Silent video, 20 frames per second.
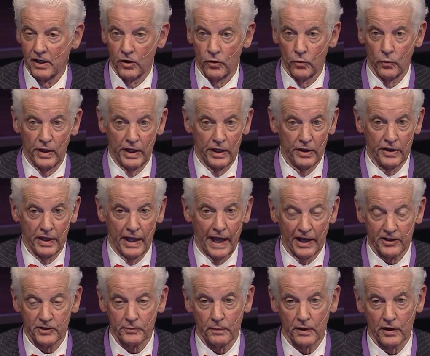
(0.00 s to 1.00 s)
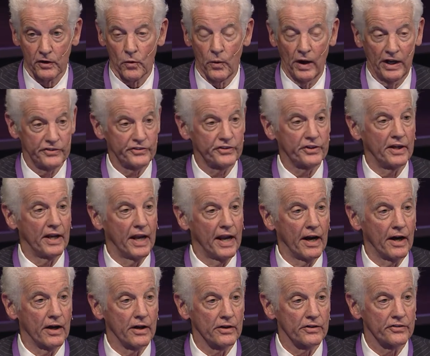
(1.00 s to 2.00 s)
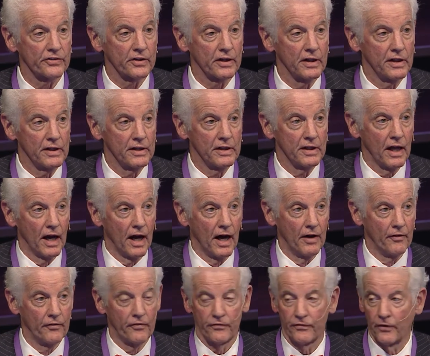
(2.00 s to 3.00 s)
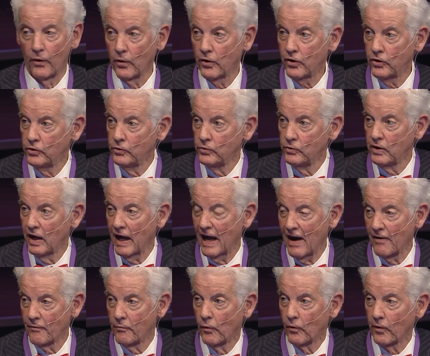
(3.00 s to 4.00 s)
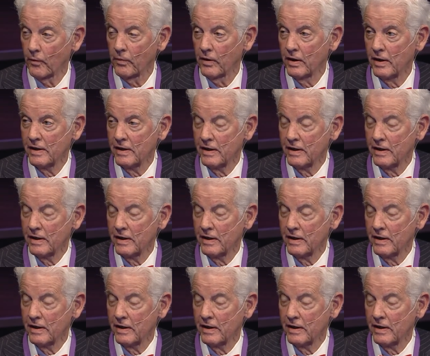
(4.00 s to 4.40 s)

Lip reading: with expert questionnaires of folk who have more